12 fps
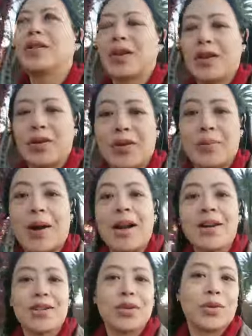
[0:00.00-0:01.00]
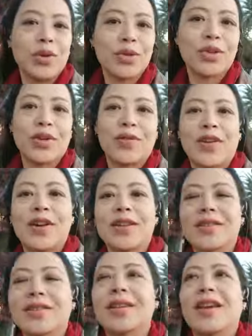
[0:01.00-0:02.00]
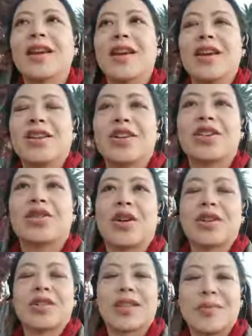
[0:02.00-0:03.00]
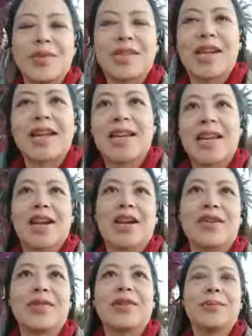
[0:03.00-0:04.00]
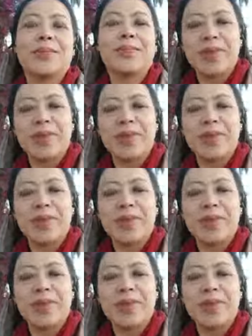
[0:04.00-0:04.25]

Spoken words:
you know, partners who are also friends. You got to trust them to take care of it.